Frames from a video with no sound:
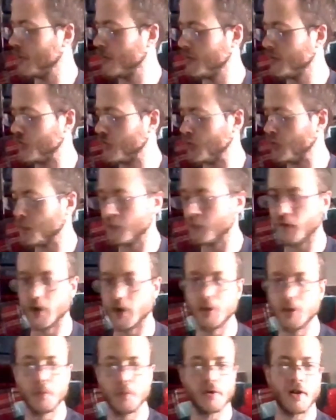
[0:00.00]
super
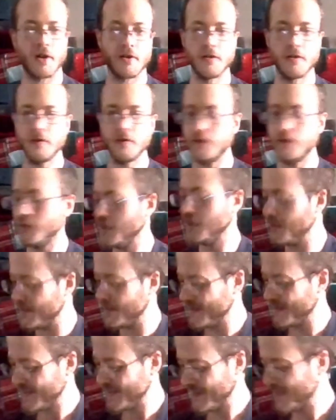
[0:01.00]
valuable got hurt,
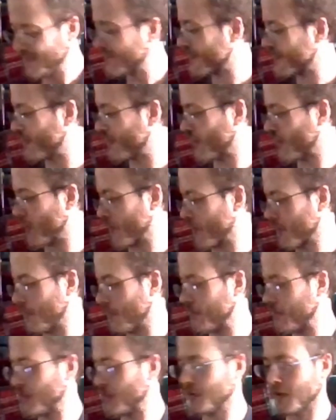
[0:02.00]
because I think
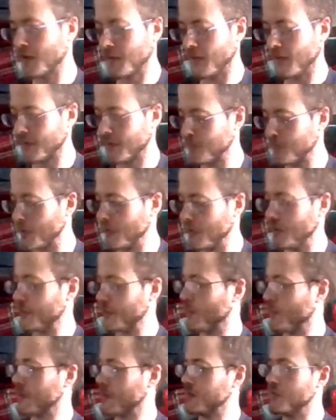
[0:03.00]
that's only like probably a
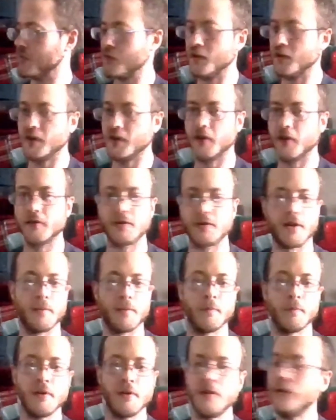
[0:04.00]
$20 or $30 game.
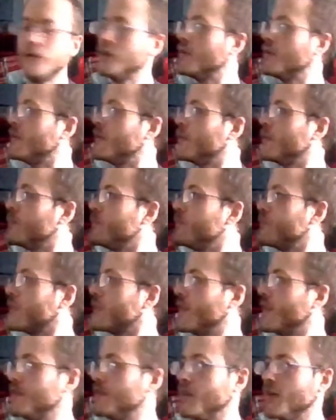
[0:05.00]

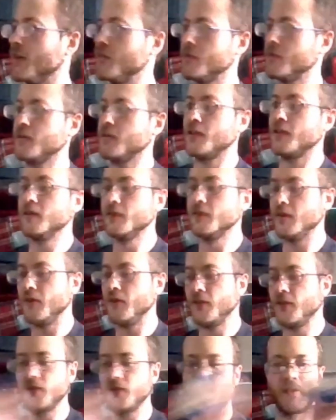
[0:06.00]
Now, here
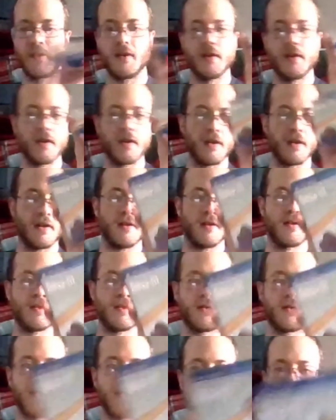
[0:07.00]
is a
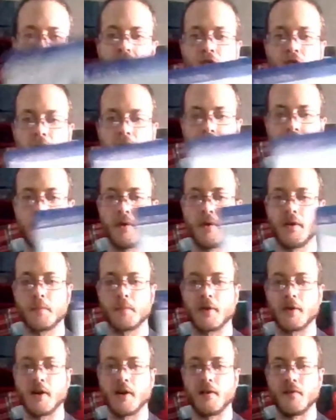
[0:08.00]
interesting one I'm
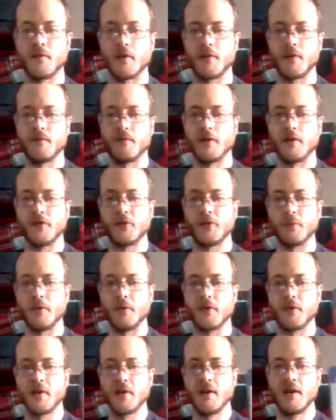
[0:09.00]
kind of on the fence with.
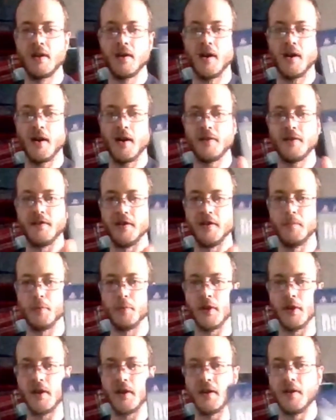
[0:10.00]
I did
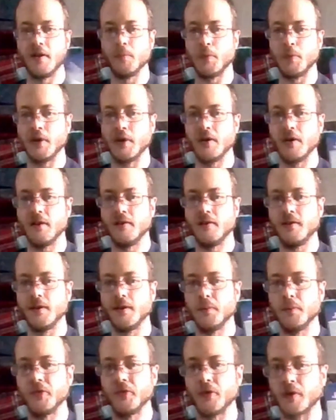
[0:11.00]
play it and beat it. It
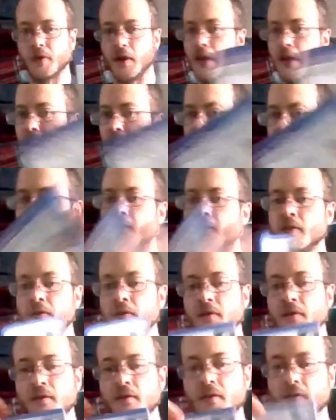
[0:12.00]
was okay.
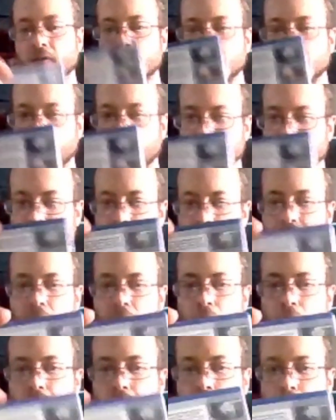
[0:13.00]
I
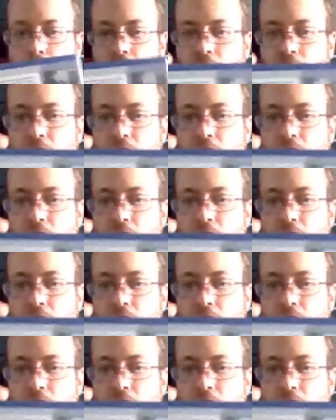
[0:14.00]
don't know if it's